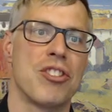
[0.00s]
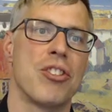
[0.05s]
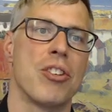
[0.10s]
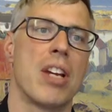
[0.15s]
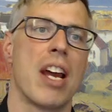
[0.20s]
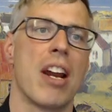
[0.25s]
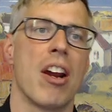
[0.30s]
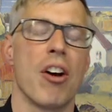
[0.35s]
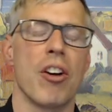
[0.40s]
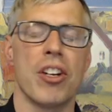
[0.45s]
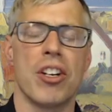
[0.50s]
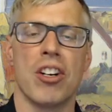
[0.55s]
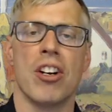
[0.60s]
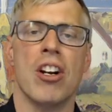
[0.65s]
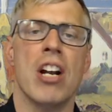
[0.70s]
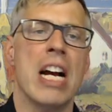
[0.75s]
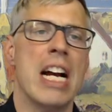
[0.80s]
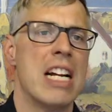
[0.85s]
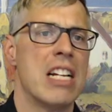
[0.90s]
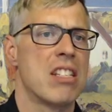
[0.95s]
you get all
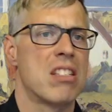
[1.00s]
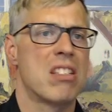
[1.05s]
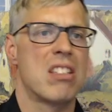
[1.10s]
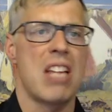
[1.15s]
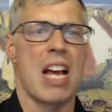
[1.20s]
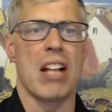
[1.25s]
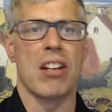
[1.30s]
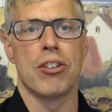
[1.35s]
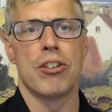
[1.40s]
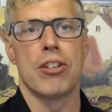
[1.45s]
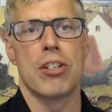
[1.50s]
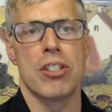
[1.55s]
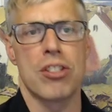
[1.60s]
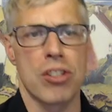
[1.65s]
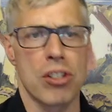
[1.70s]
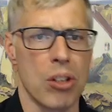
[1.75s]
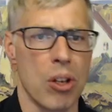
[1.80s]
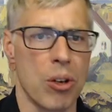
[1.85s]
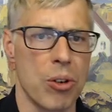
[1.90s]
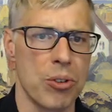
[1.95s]
your seller
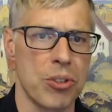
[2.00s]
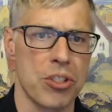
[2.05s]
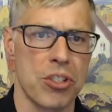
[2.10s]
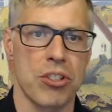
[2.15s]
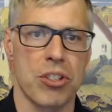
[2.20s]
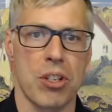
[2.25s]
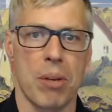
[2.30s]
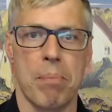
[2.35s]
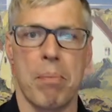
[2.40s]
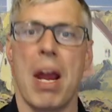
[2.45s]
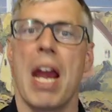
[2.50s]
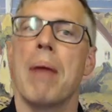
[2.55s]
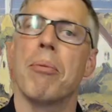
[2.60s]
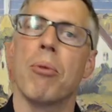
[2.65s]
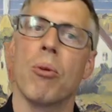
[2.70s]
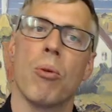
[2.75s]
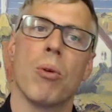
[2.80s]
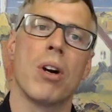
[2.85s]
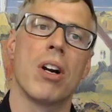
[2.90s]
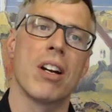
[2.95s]
disclosures and
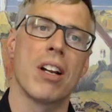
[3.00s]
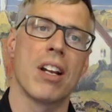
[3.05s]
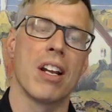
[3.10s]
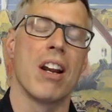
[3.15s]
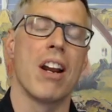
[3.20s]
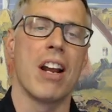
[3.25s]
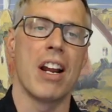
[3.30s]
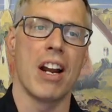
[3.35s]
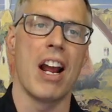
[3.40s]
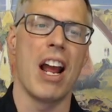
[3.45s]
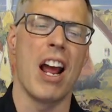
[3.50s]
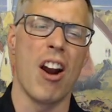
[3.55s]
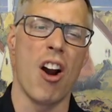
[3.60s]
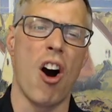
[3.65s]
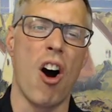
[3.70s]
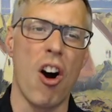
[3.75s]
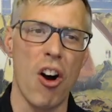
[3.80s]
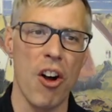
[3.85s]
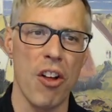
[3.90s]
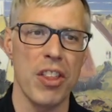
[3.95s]
paperwork and
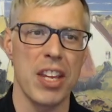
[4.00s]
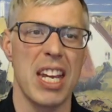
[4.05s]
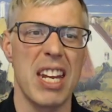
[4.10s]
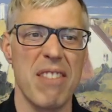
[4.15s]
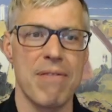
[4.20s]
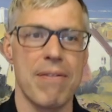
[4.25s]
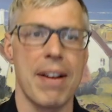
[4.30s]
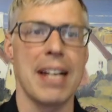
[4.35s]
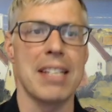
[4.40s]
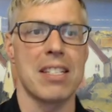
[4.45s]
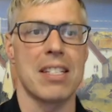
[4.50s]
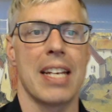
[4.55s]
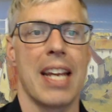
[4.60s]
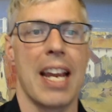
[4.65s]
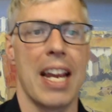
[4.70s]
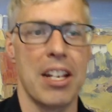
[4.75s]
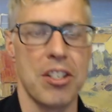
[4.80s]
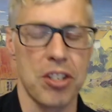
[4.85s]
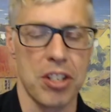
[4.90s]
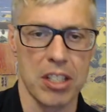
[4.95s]
all the
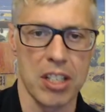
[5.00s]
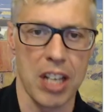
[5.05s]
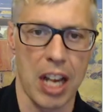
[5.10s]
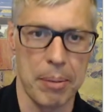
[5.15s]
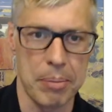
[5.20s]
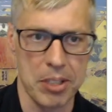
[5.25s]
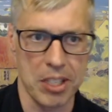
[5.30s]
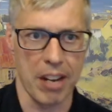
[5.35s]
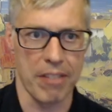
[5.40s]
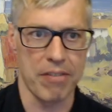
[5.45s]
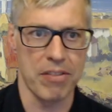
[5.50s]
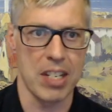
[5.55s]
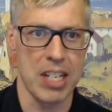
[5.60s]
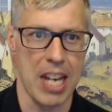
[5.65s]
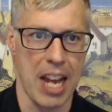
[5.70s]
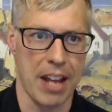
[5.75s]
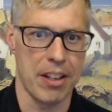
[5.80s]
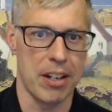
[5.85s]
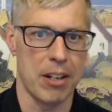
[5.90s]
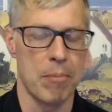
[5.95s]
investigation type stuff
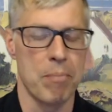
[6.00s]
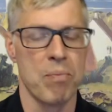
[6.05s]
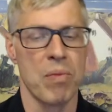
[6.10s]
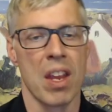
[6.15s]
together.